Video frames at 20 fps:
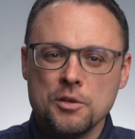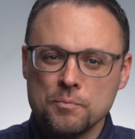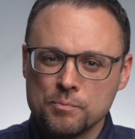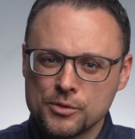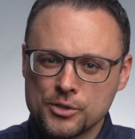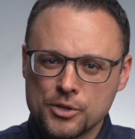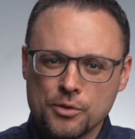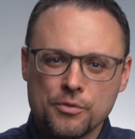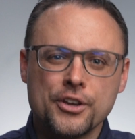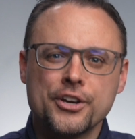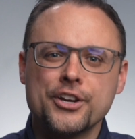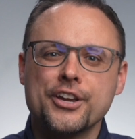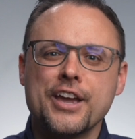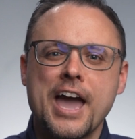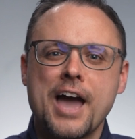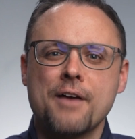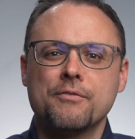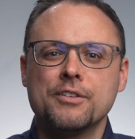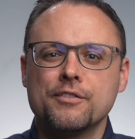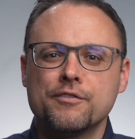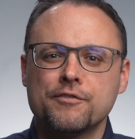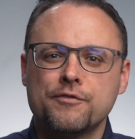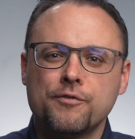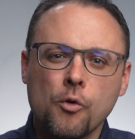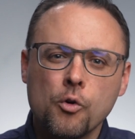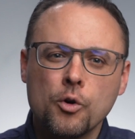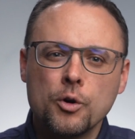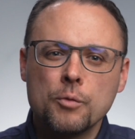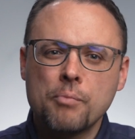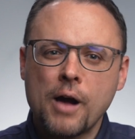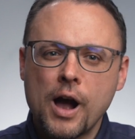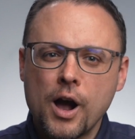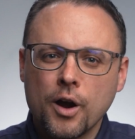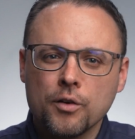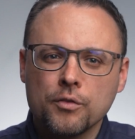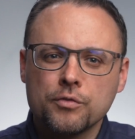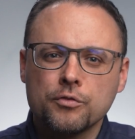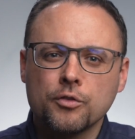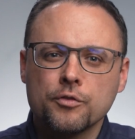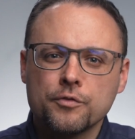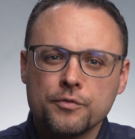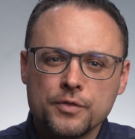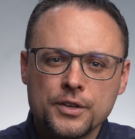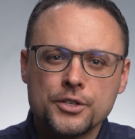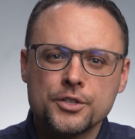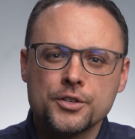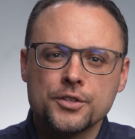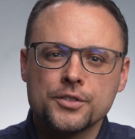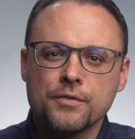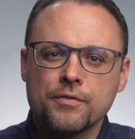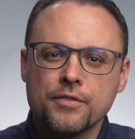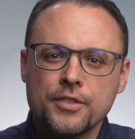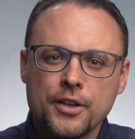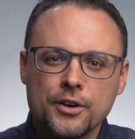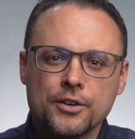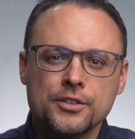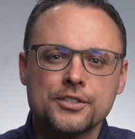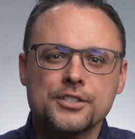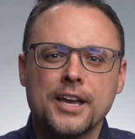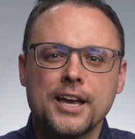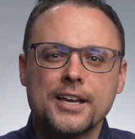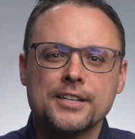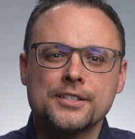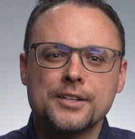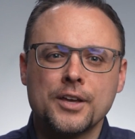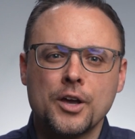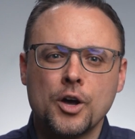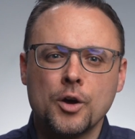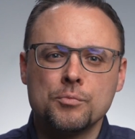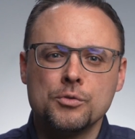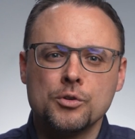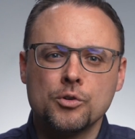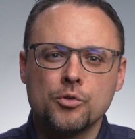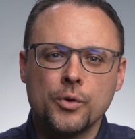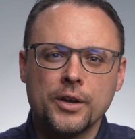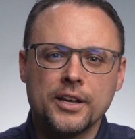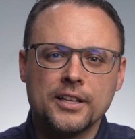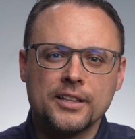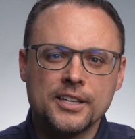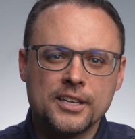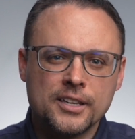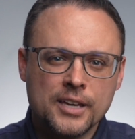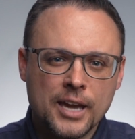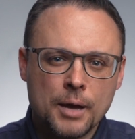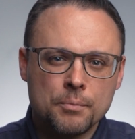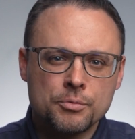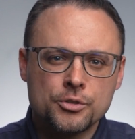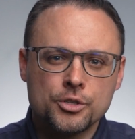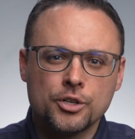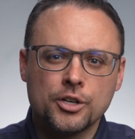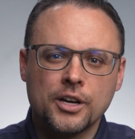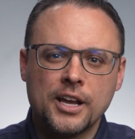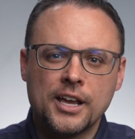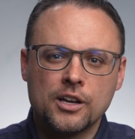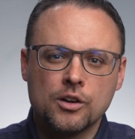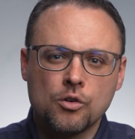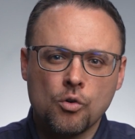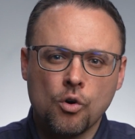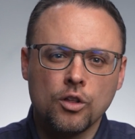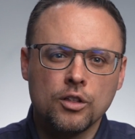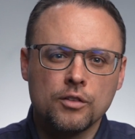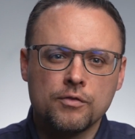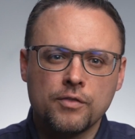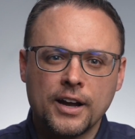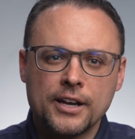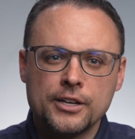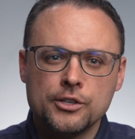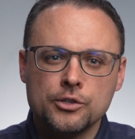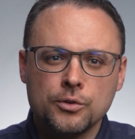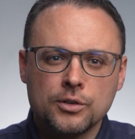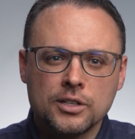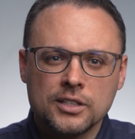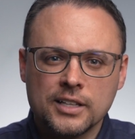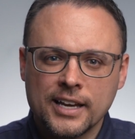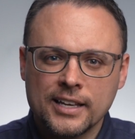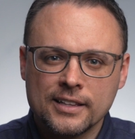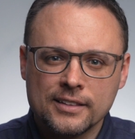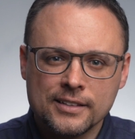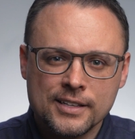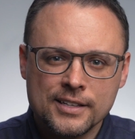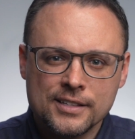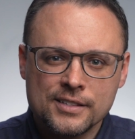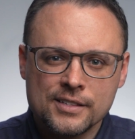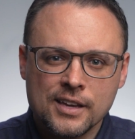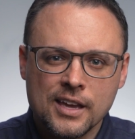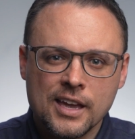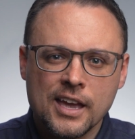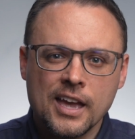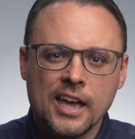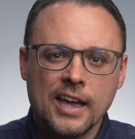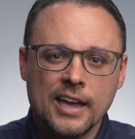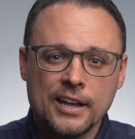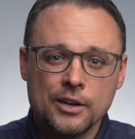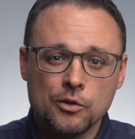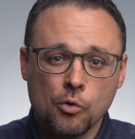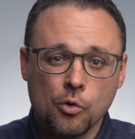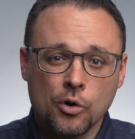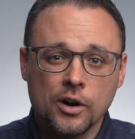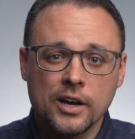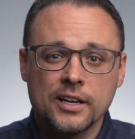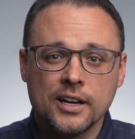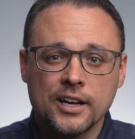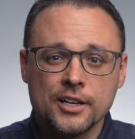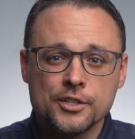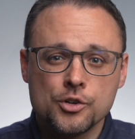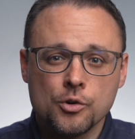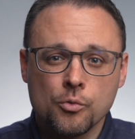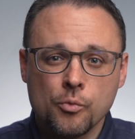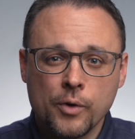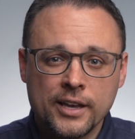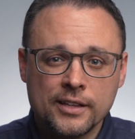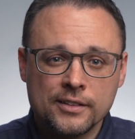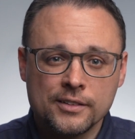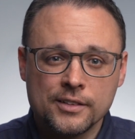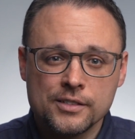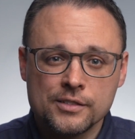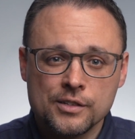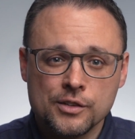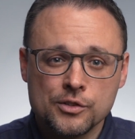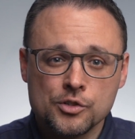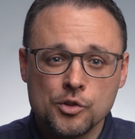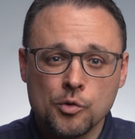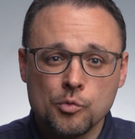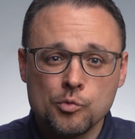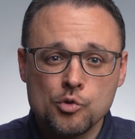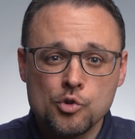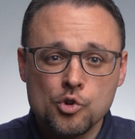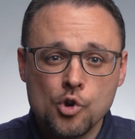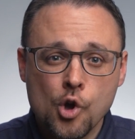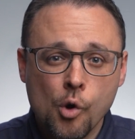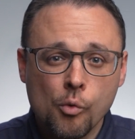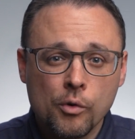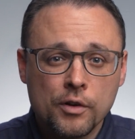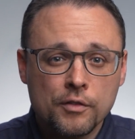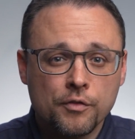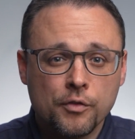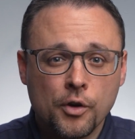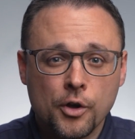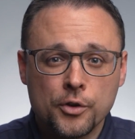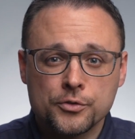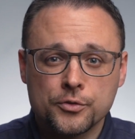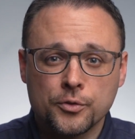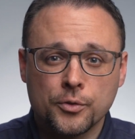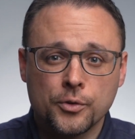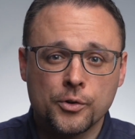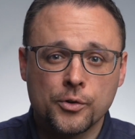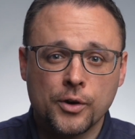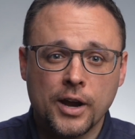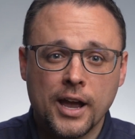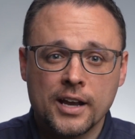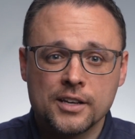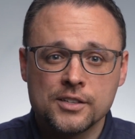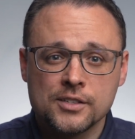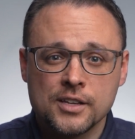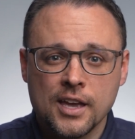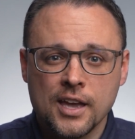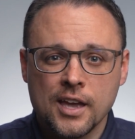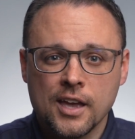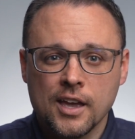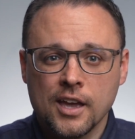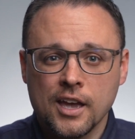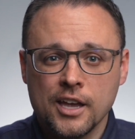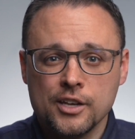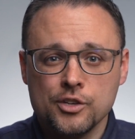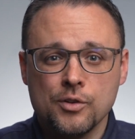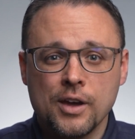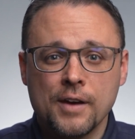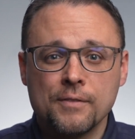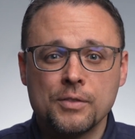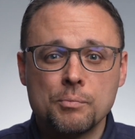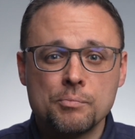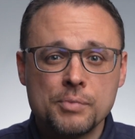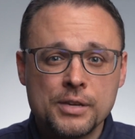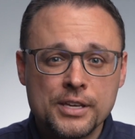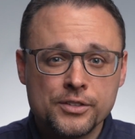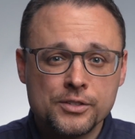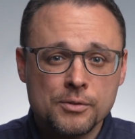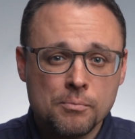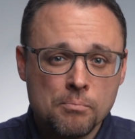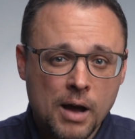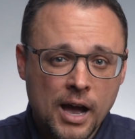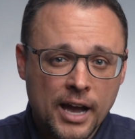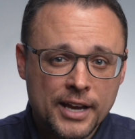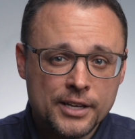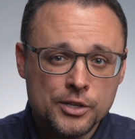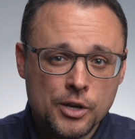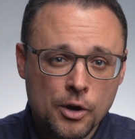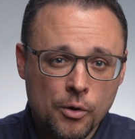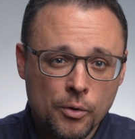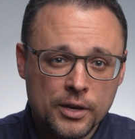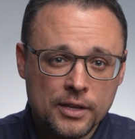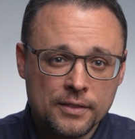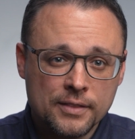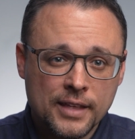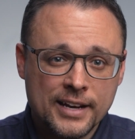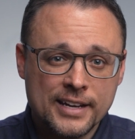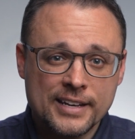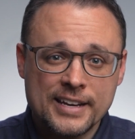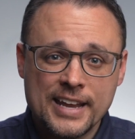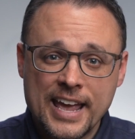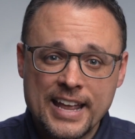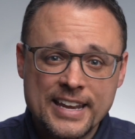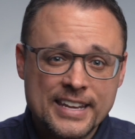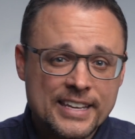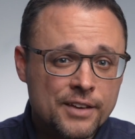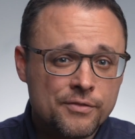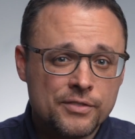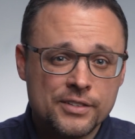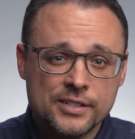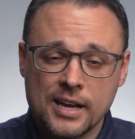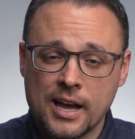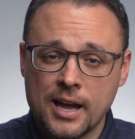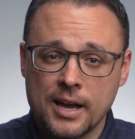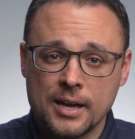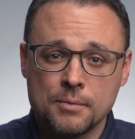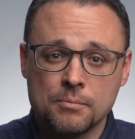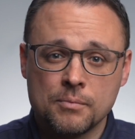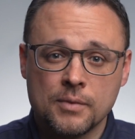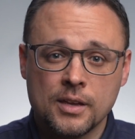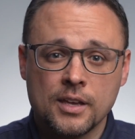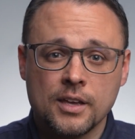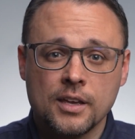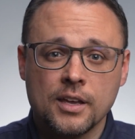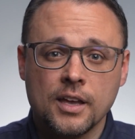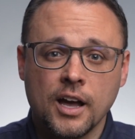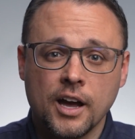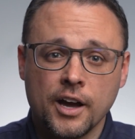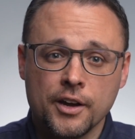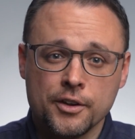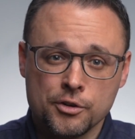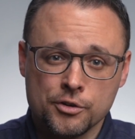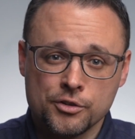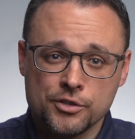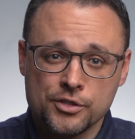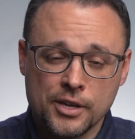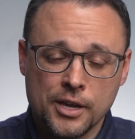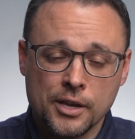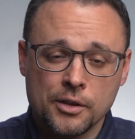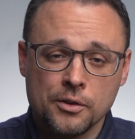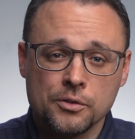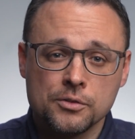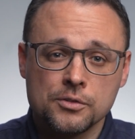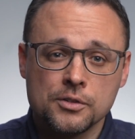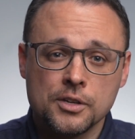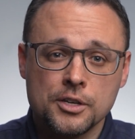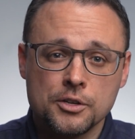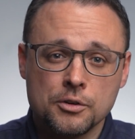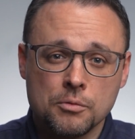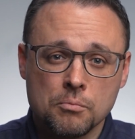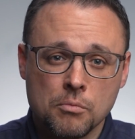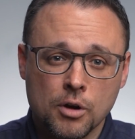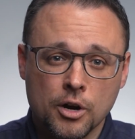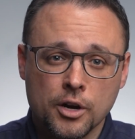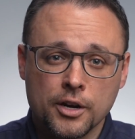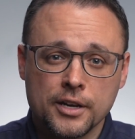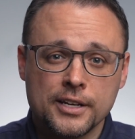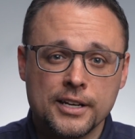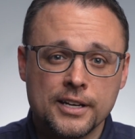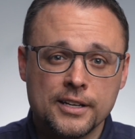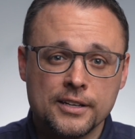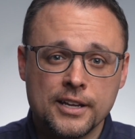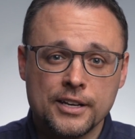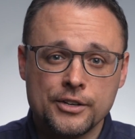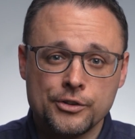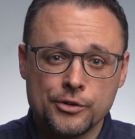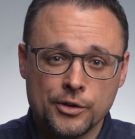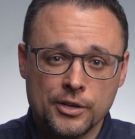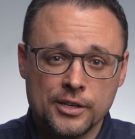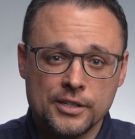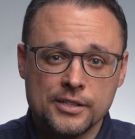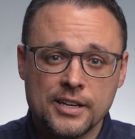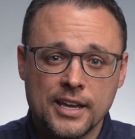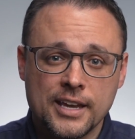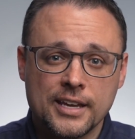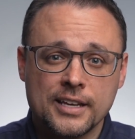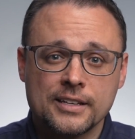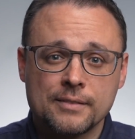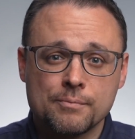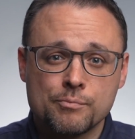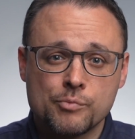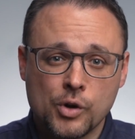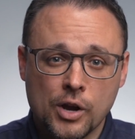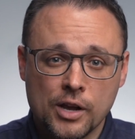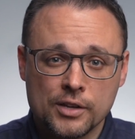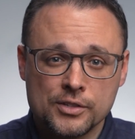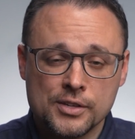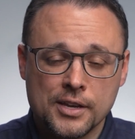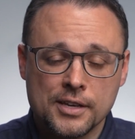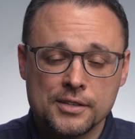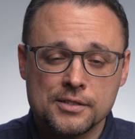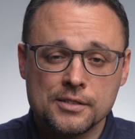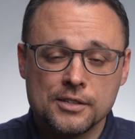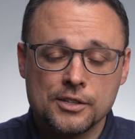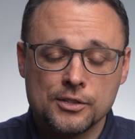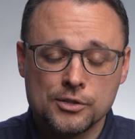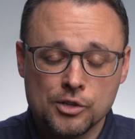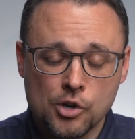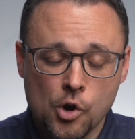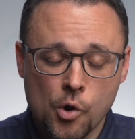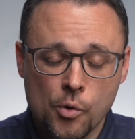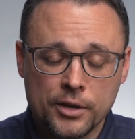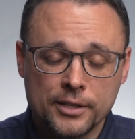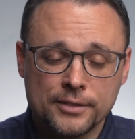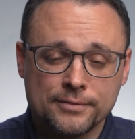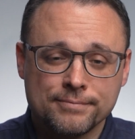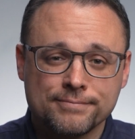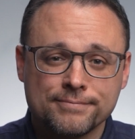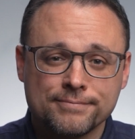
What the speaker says: So there you have it, 4 powerful features of TheraSaaS to help you quickly capture and qualify new client leads and organize your waitlist so no one falls through the cracks and you have the peace of mind knowing that at any given time, how your sales and your marketing and your intake process is going.